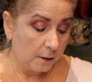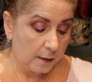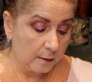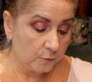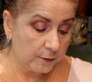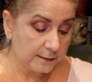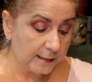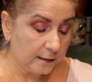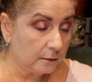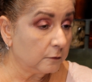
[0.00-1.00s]
And I'm going to
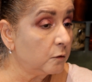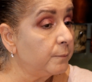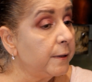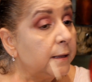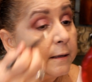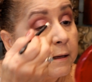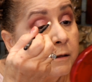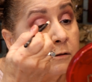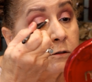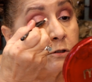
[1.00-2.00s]
take a little bit
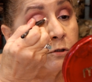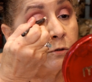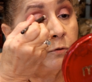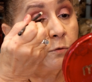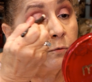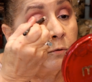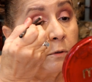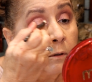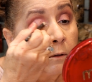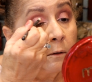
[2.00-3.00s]
into
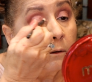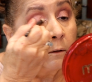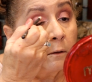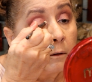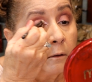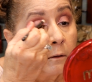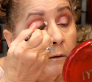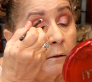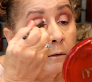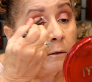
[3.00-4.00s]

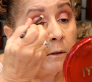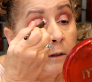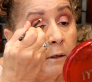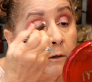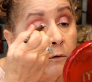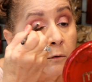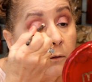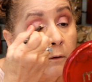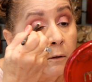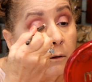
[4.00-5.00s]
the
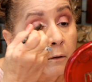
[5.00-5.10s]
inner